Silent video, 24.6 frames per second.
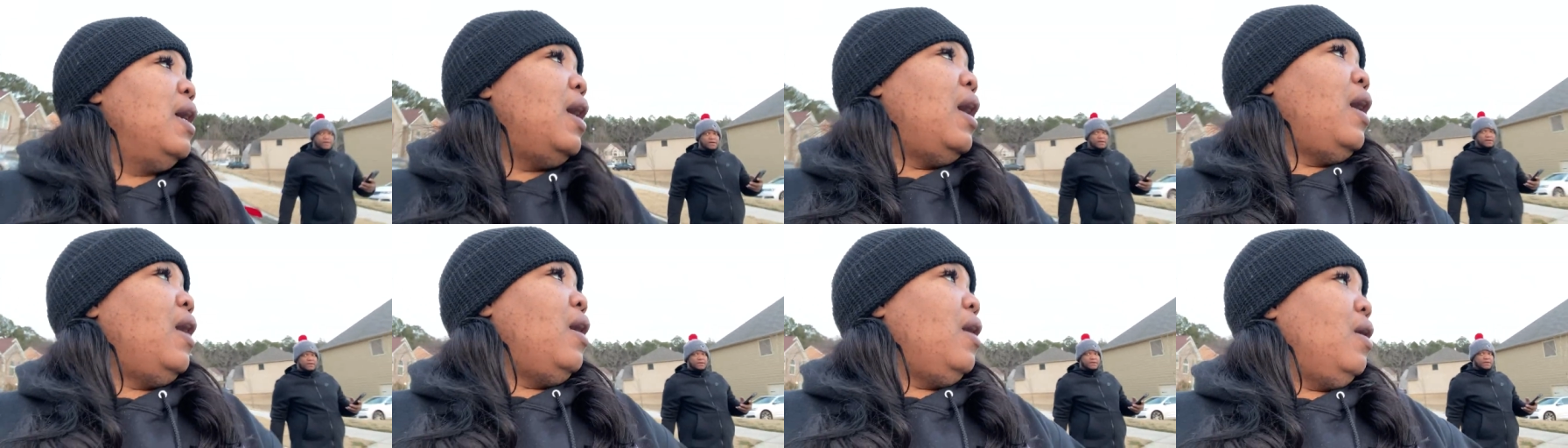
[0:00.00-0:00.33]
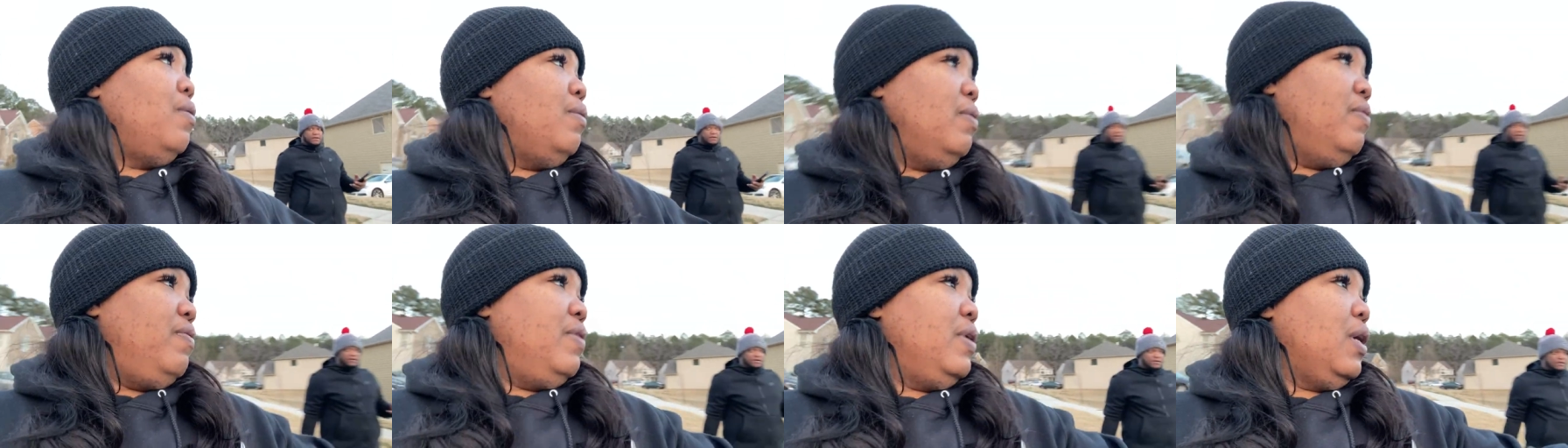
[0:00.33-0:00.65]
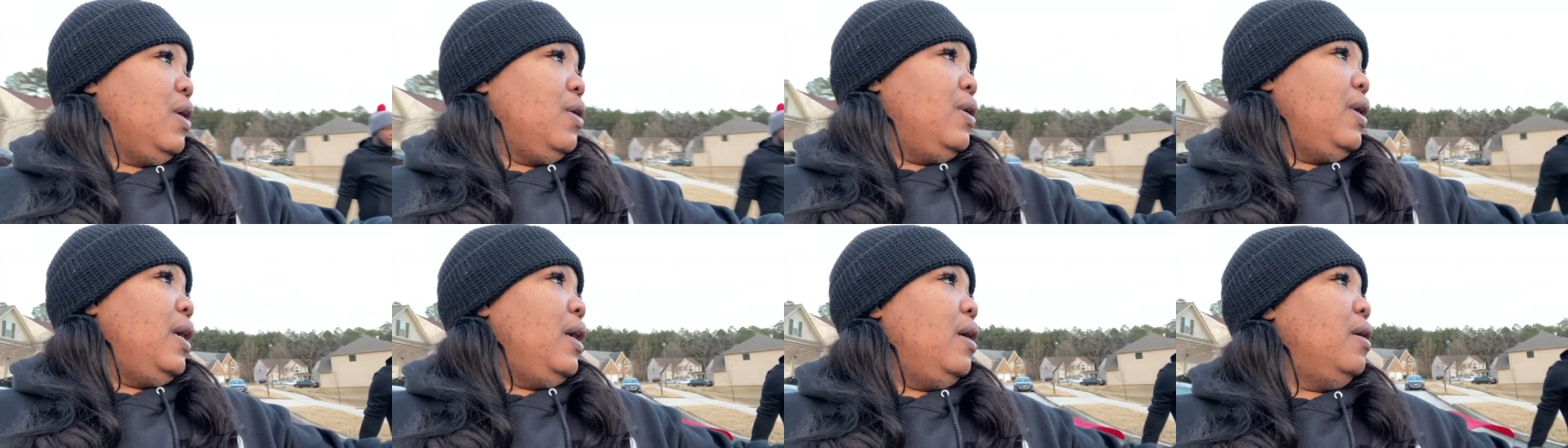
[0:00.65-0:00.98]
Uh-uh, we finna
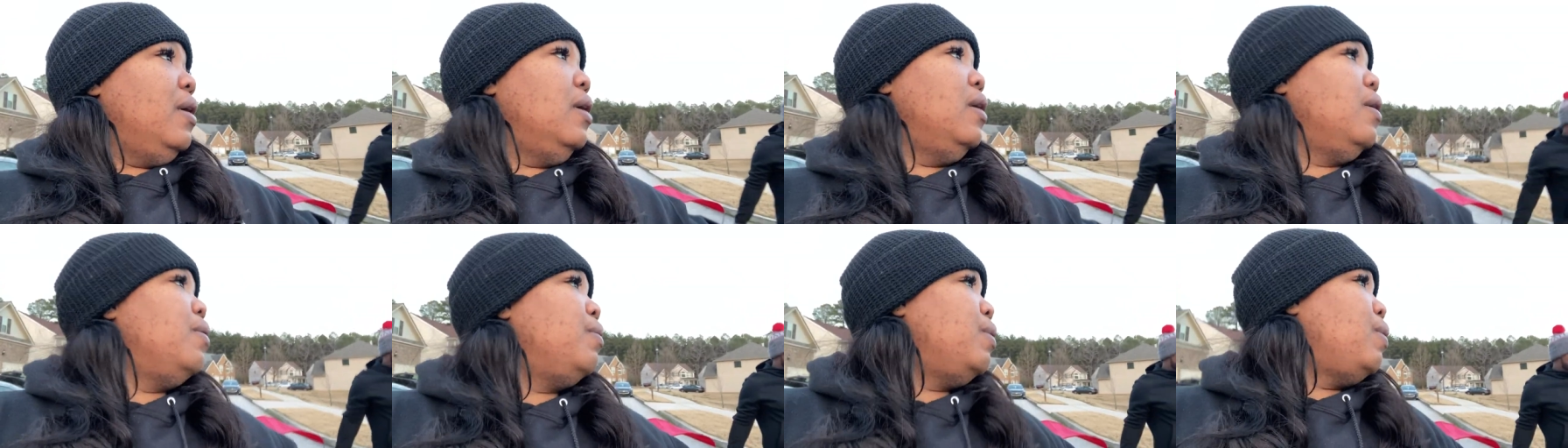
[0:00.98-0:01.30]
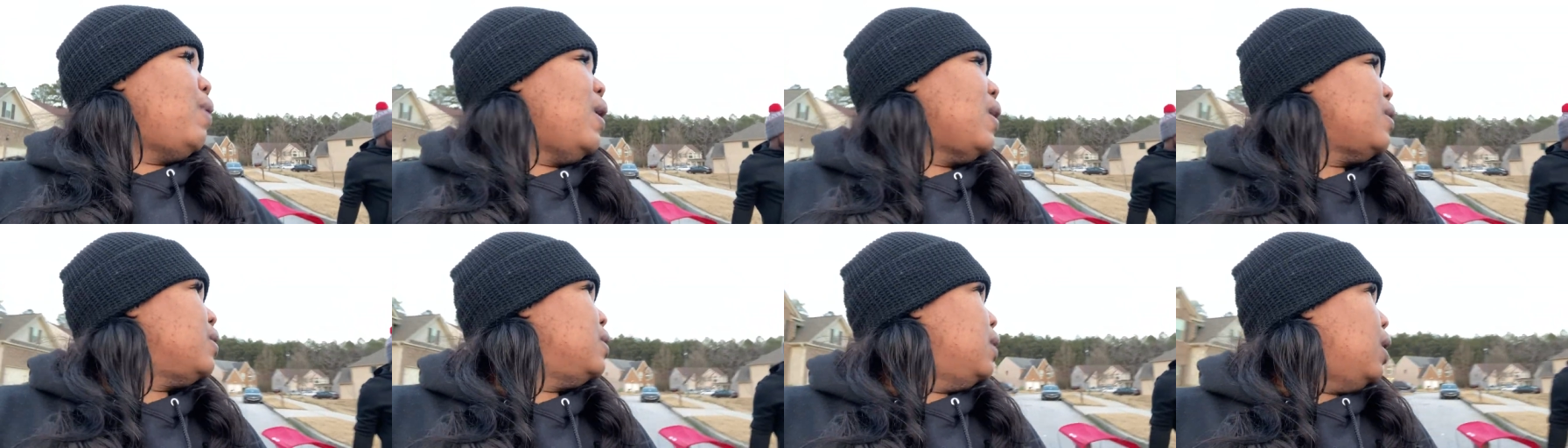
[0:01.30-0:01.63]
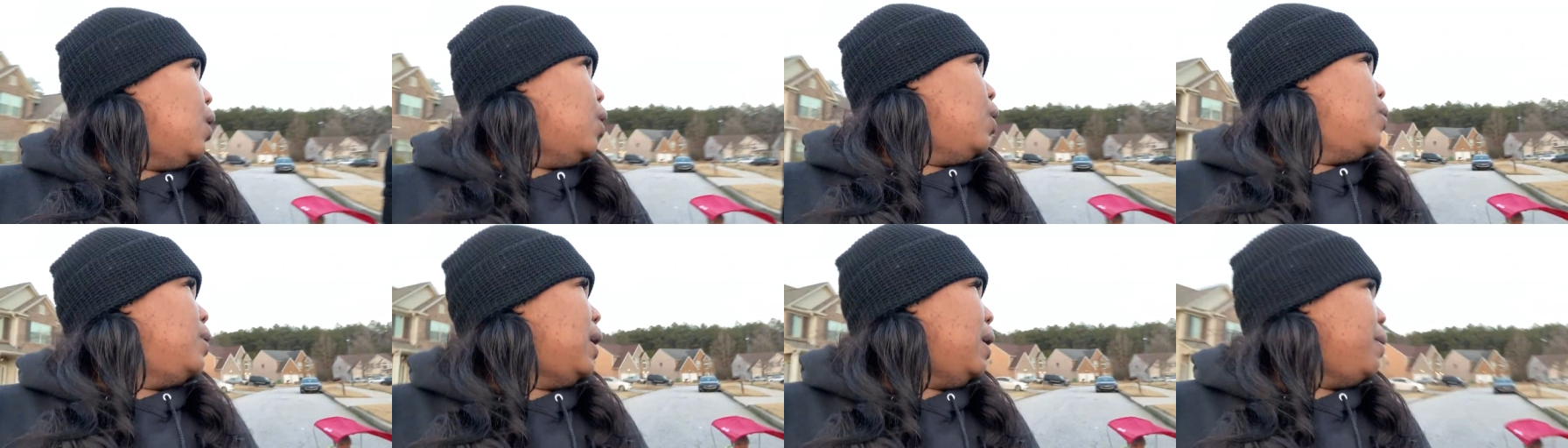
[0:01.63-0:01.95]
go down here. We walking the
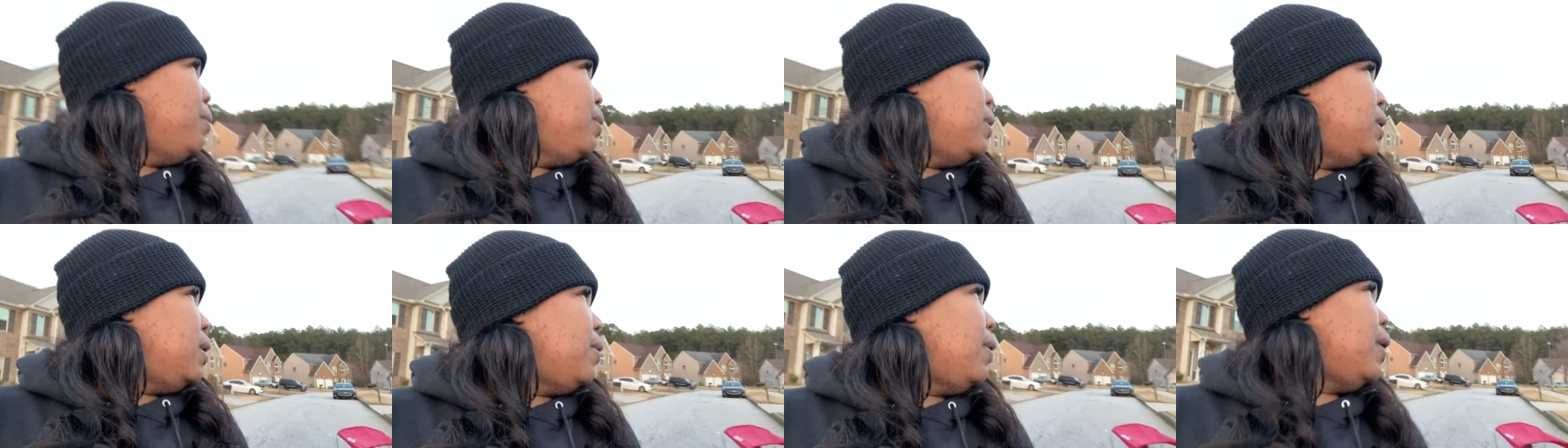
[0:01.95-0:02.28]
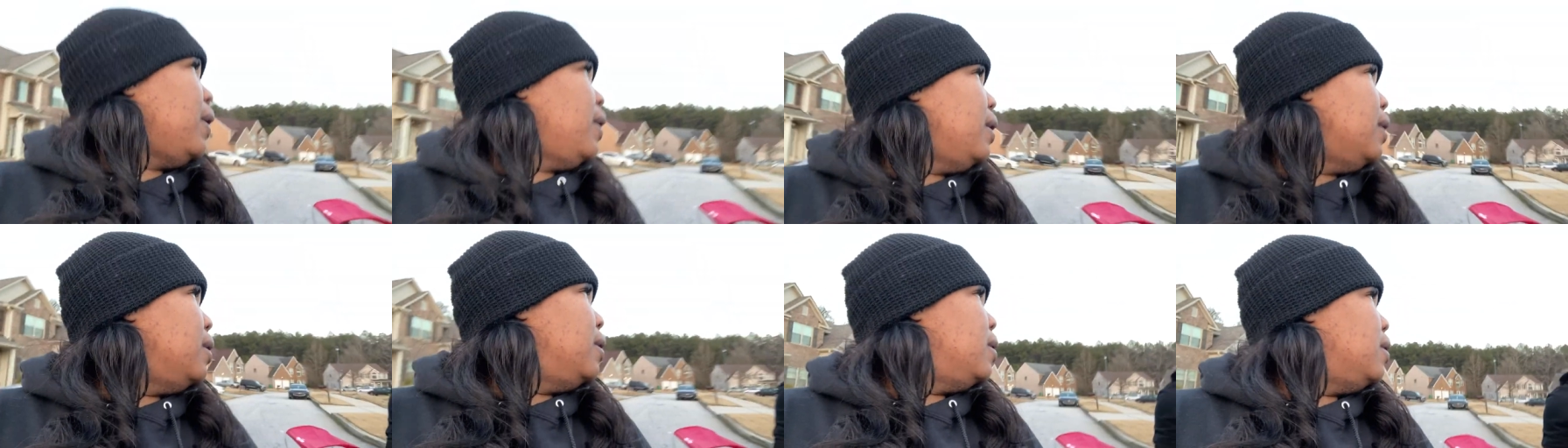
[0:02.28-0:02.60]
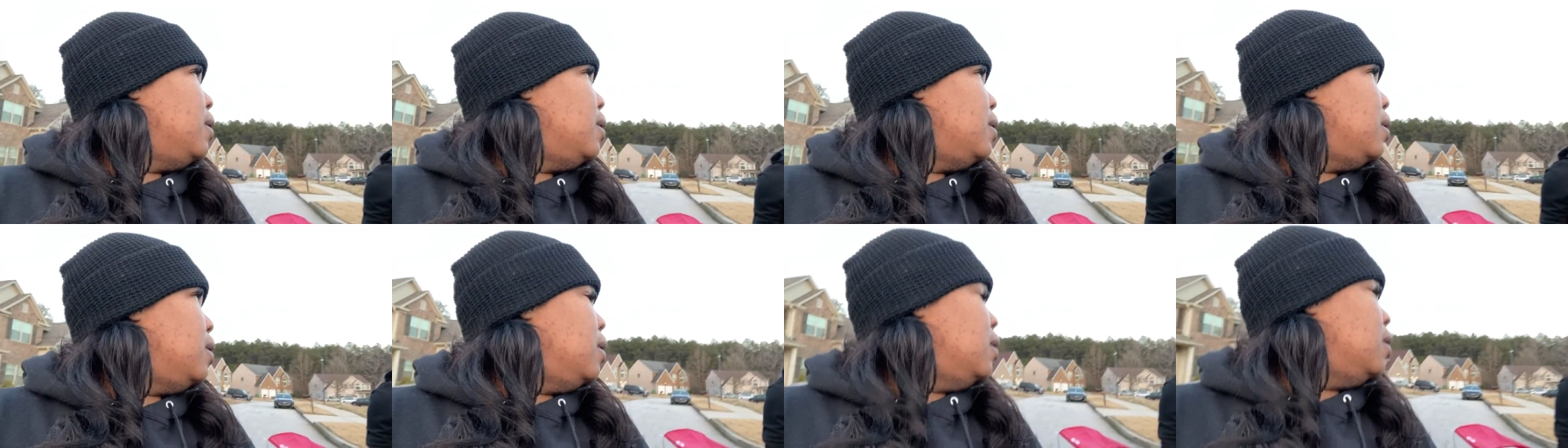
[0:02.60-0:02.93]
whole neighborhood,
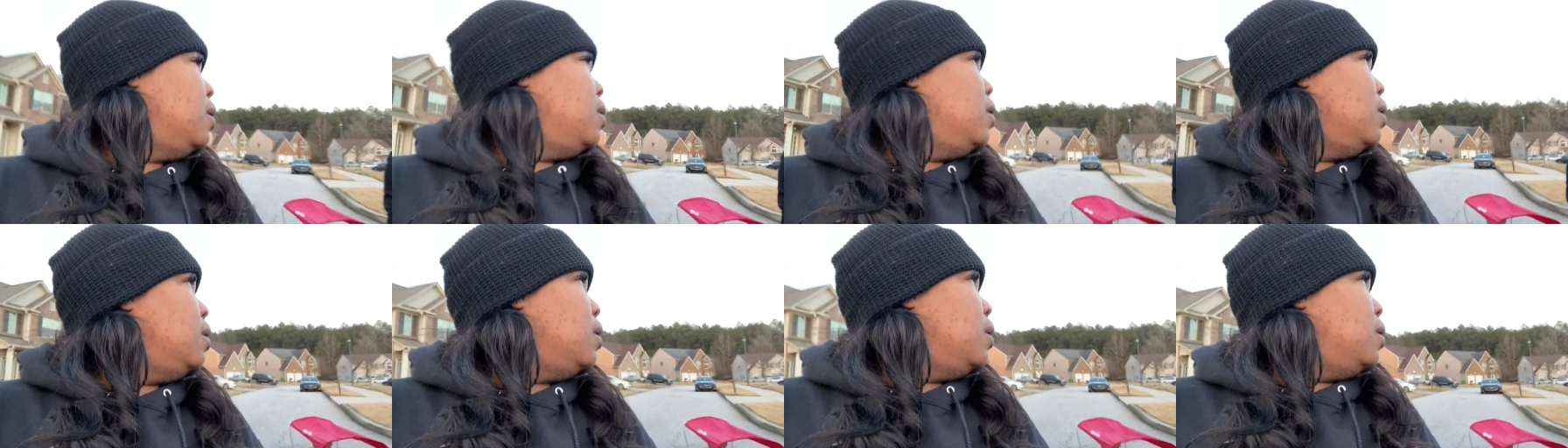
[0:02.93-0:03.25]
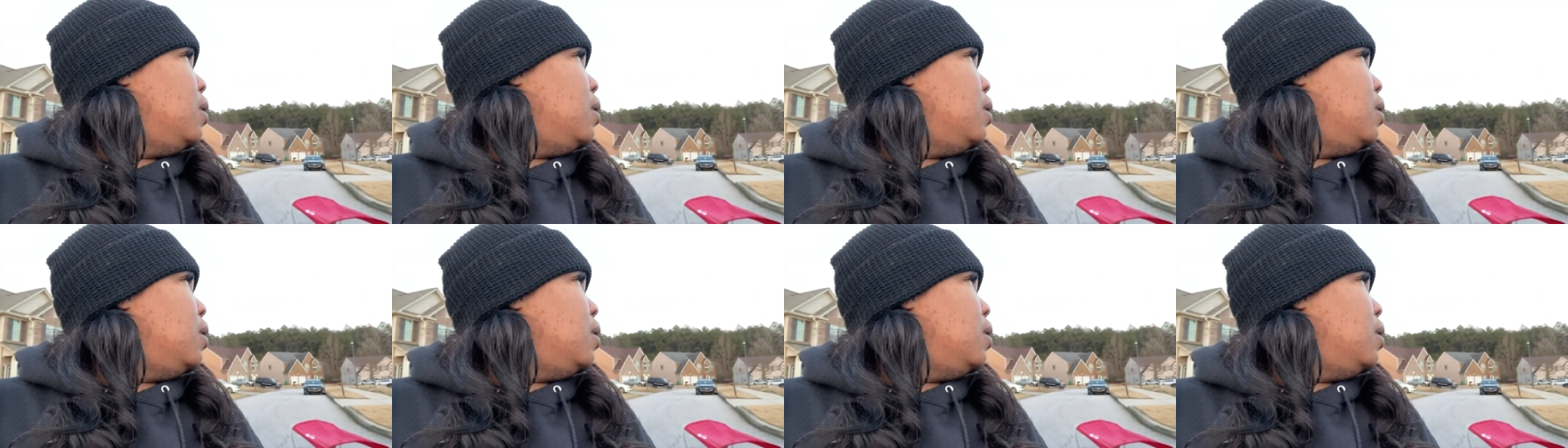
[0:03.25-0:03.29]
right?